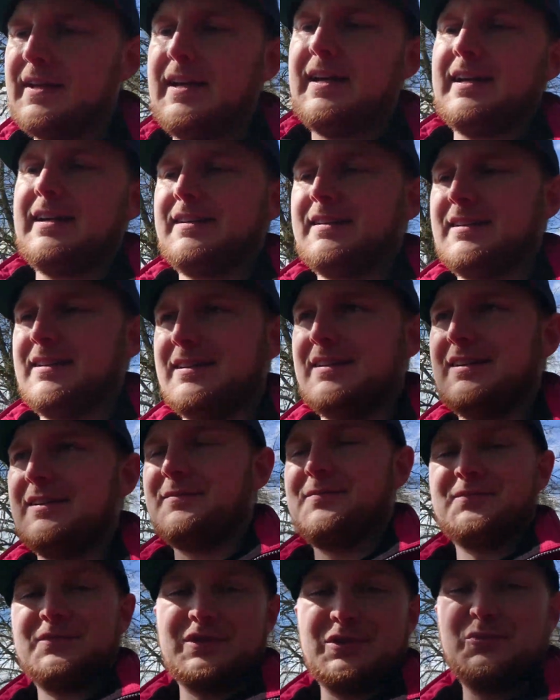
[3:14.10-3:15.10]
and
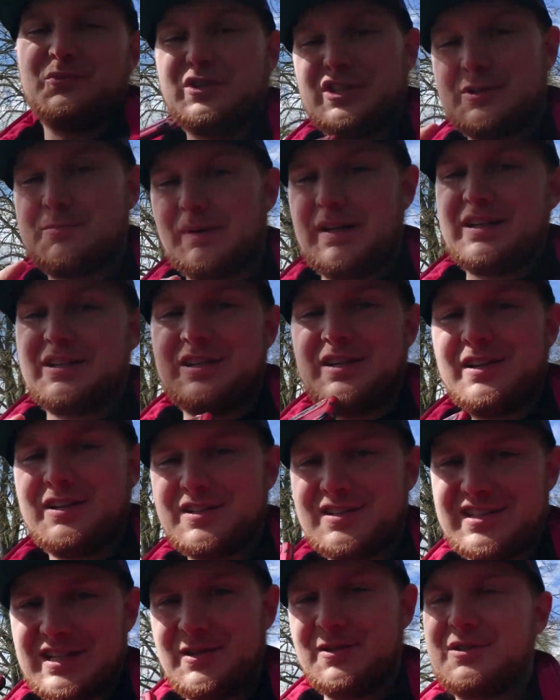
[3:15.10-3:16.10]
we spent
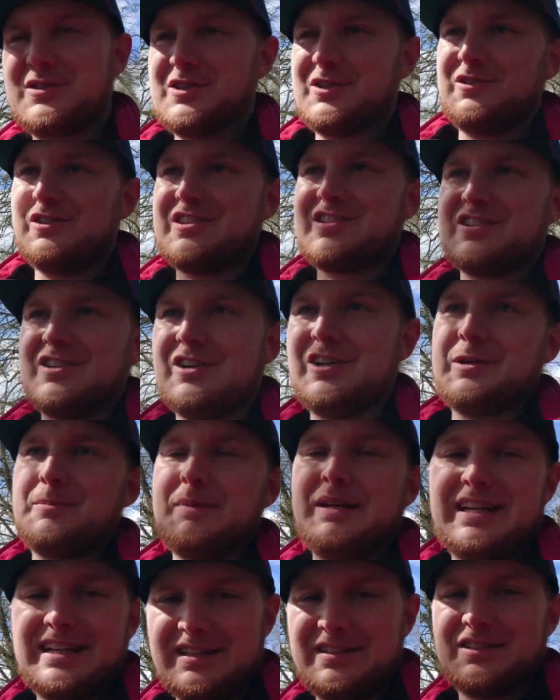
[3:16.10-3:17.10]
Sinnoh Stones on
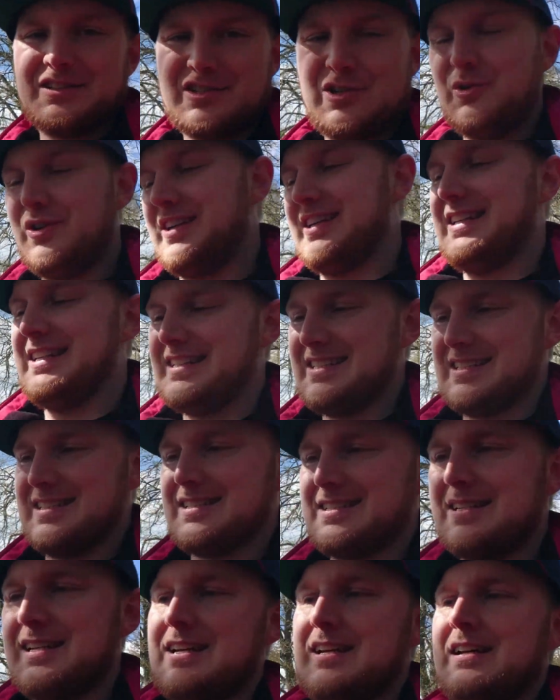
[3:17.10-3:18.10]
making the Toge
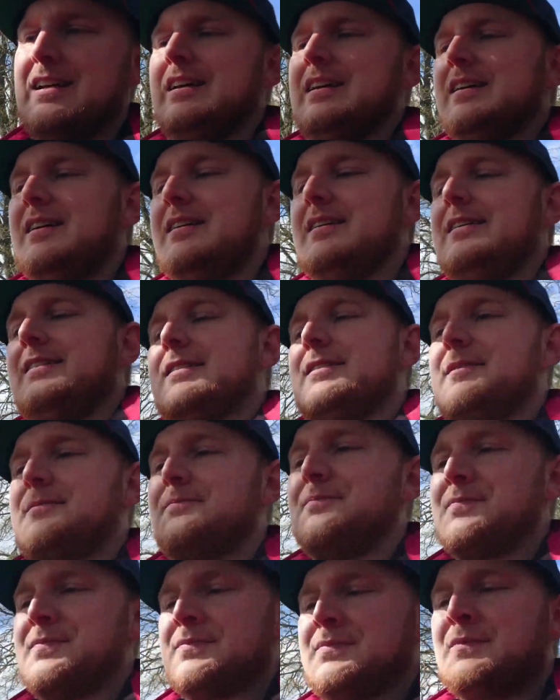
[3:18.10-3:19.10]
Kisses.
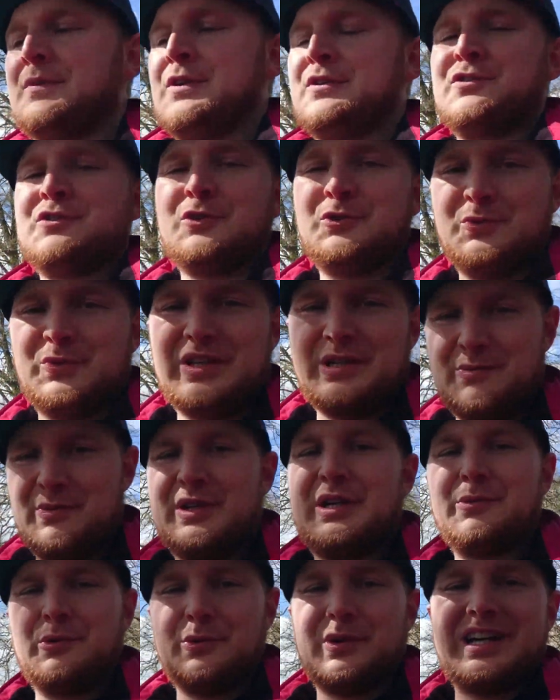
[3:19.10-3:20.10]
So we
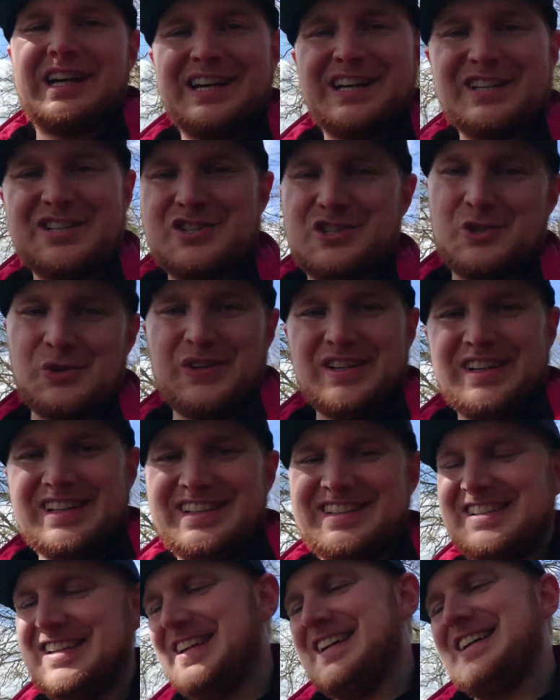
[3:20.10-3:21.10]
were kind of short
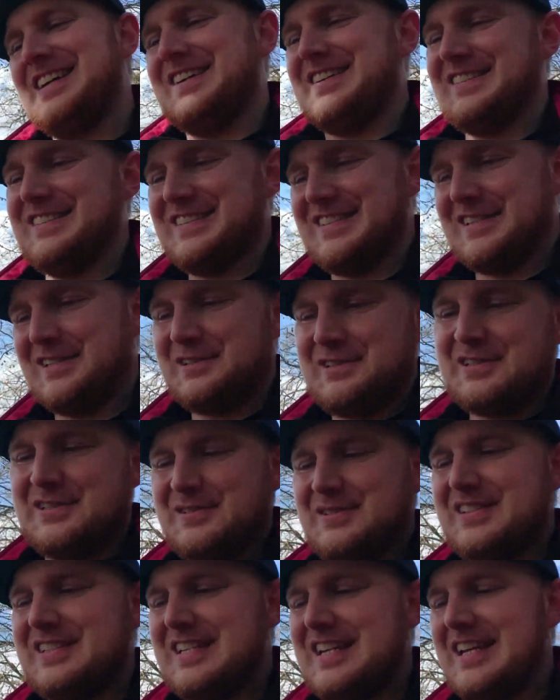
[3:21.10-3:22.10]
on the Sinnoh
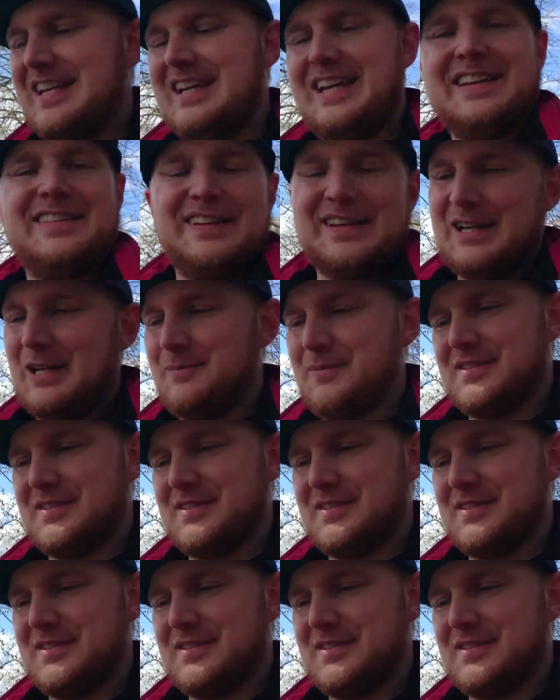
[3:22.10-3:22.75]
Stones, and they helped